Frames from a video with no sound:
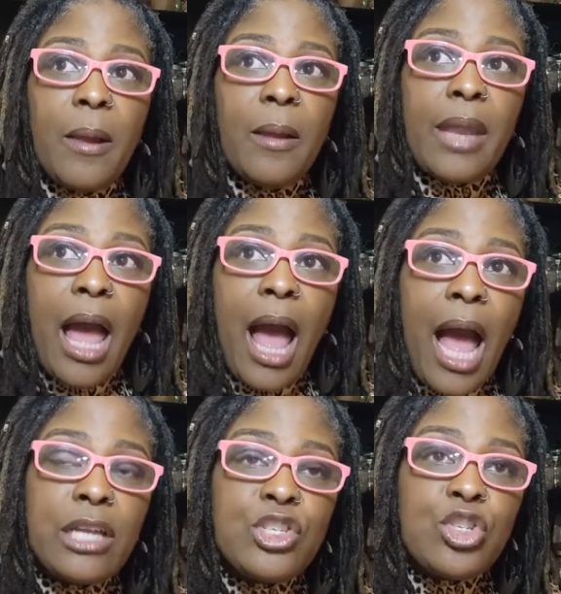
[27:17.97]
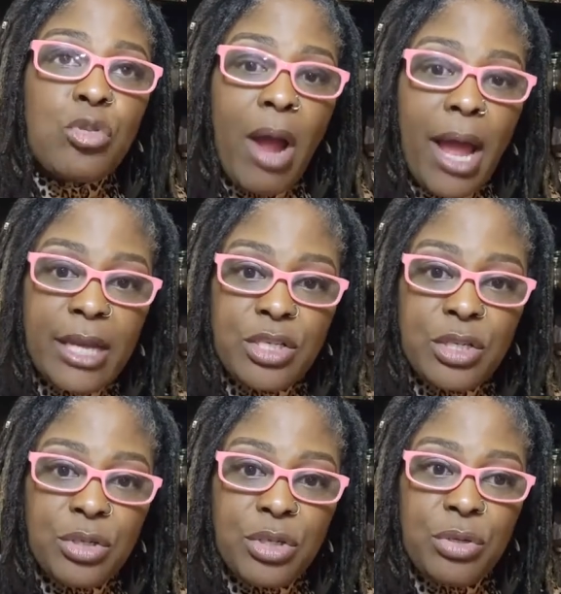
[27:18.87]
Now I try to
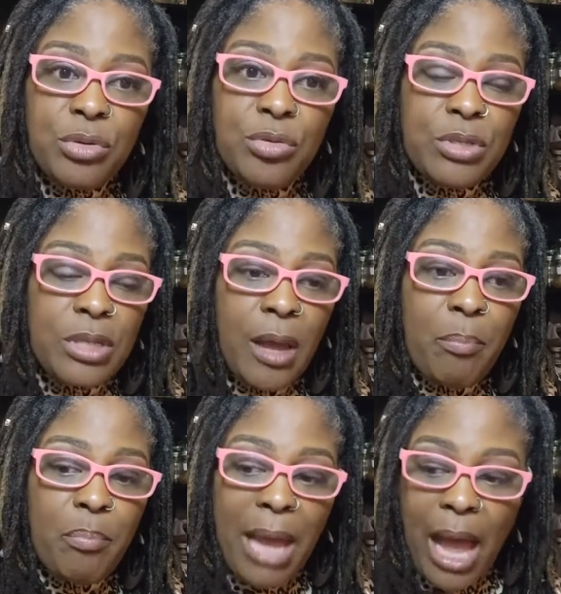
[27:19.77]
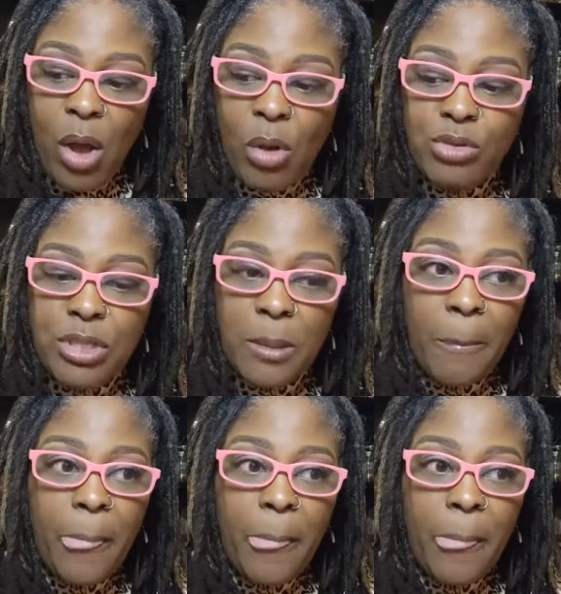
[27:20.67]
use about